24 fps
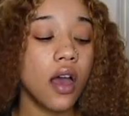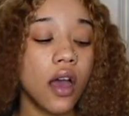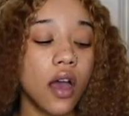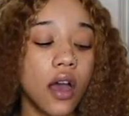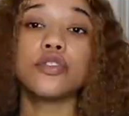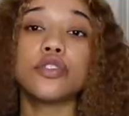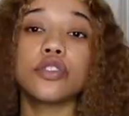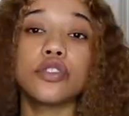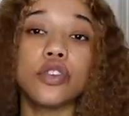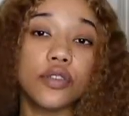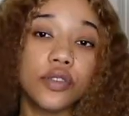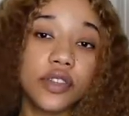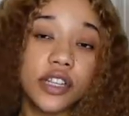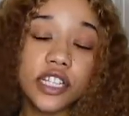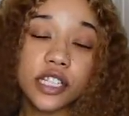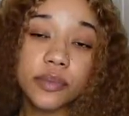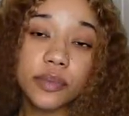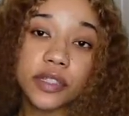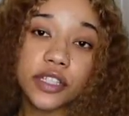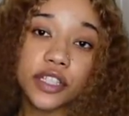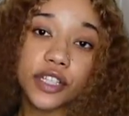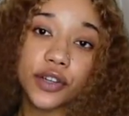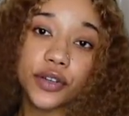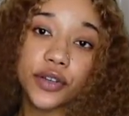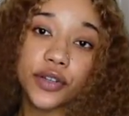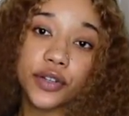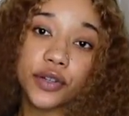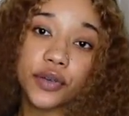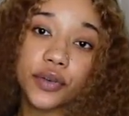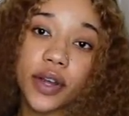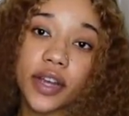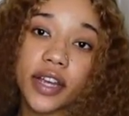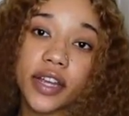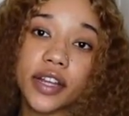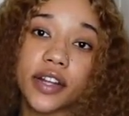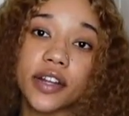So this material
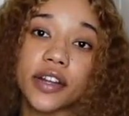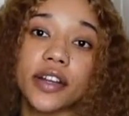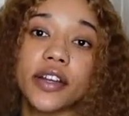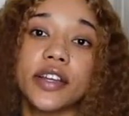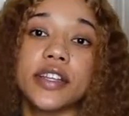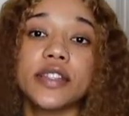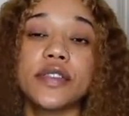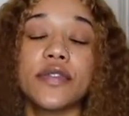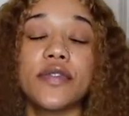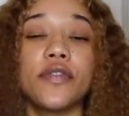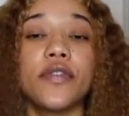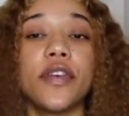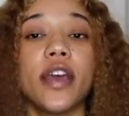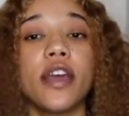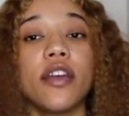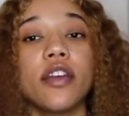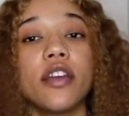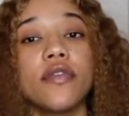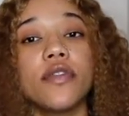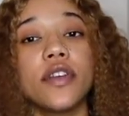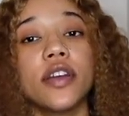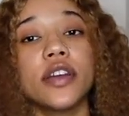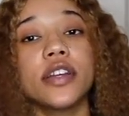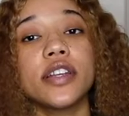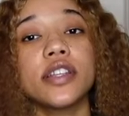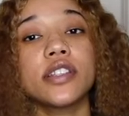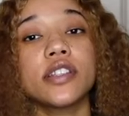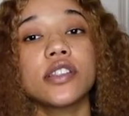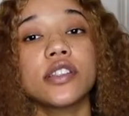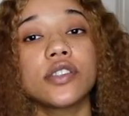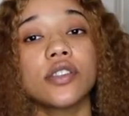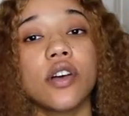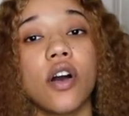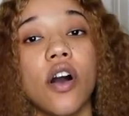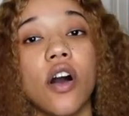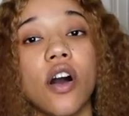right here is very, very
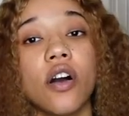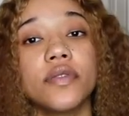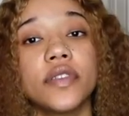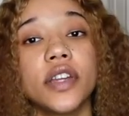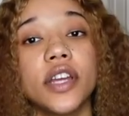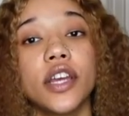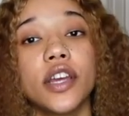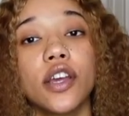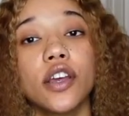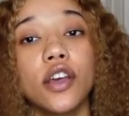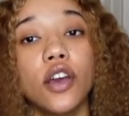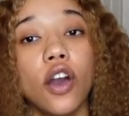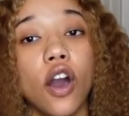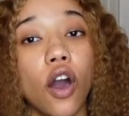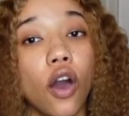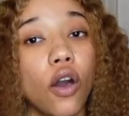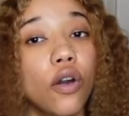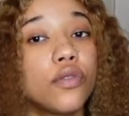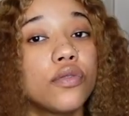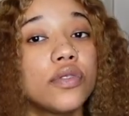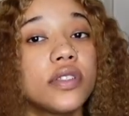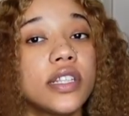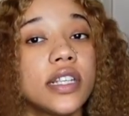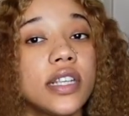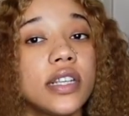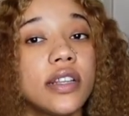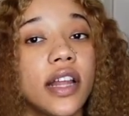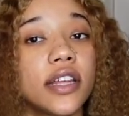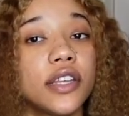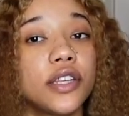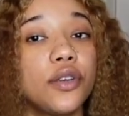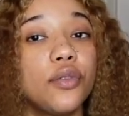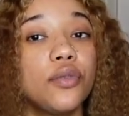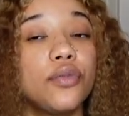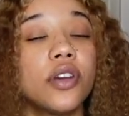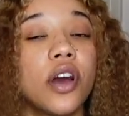soft and cozy.
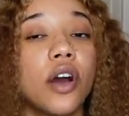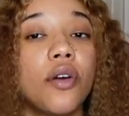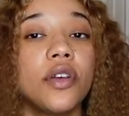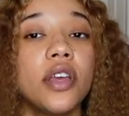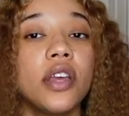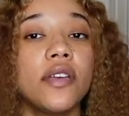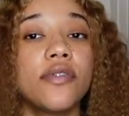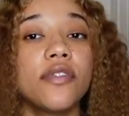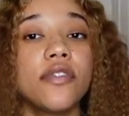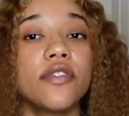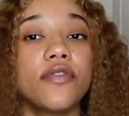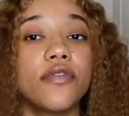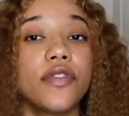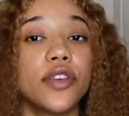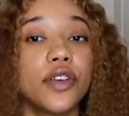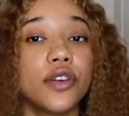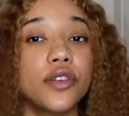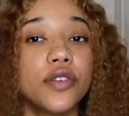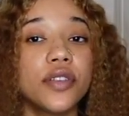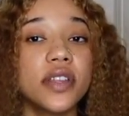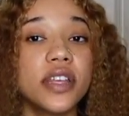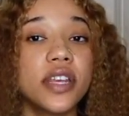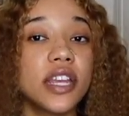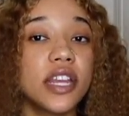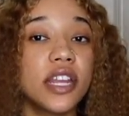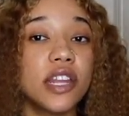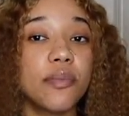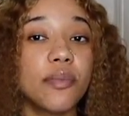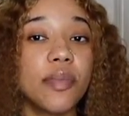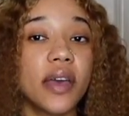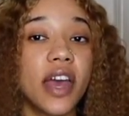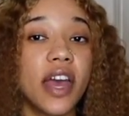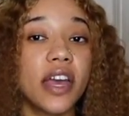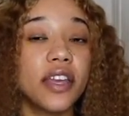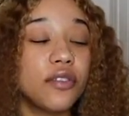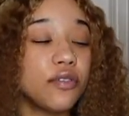Like you don't even feel the heating
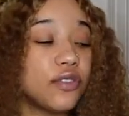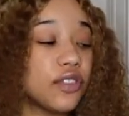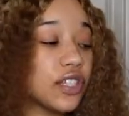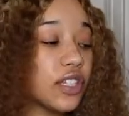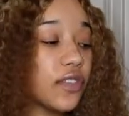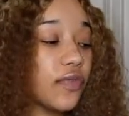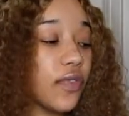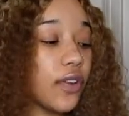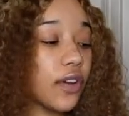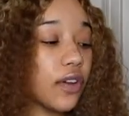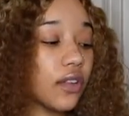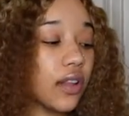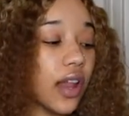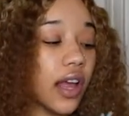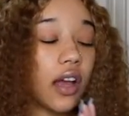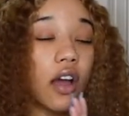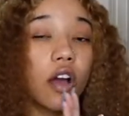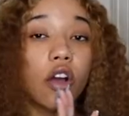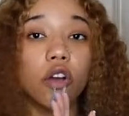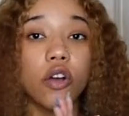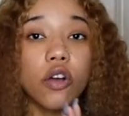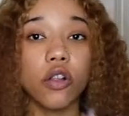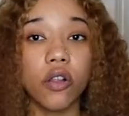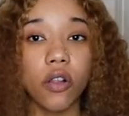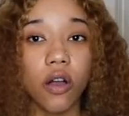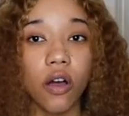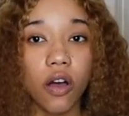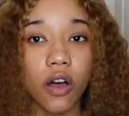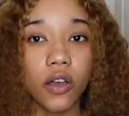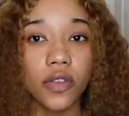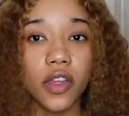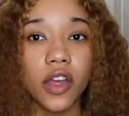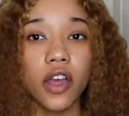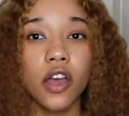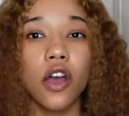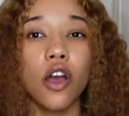pad. You just feel like a
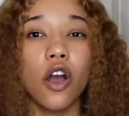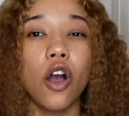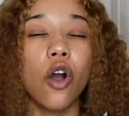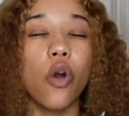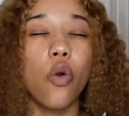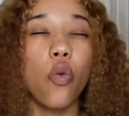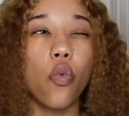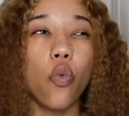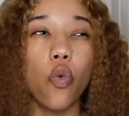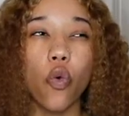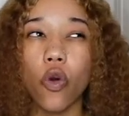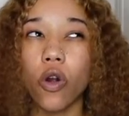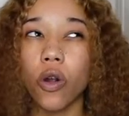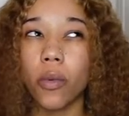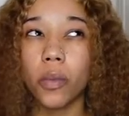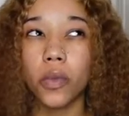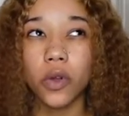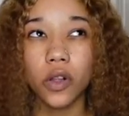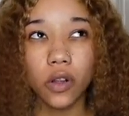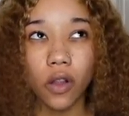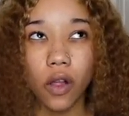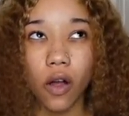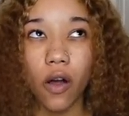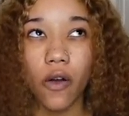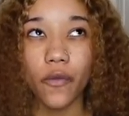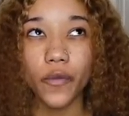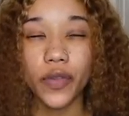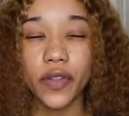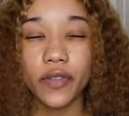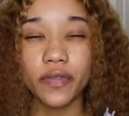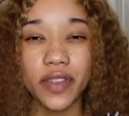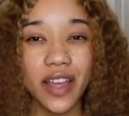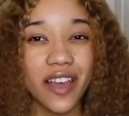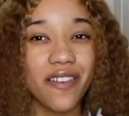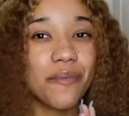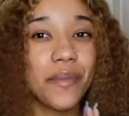cloth, a warm cloth,
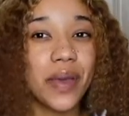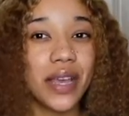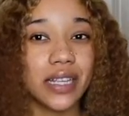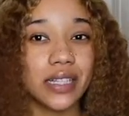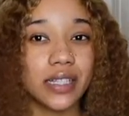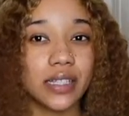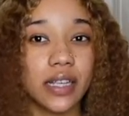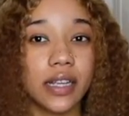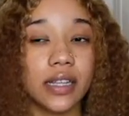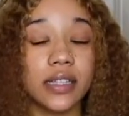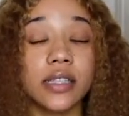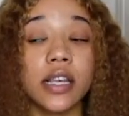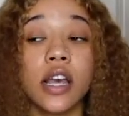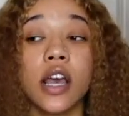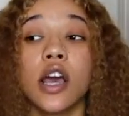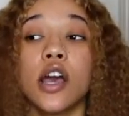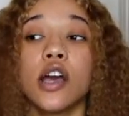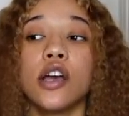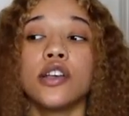if that makes sense.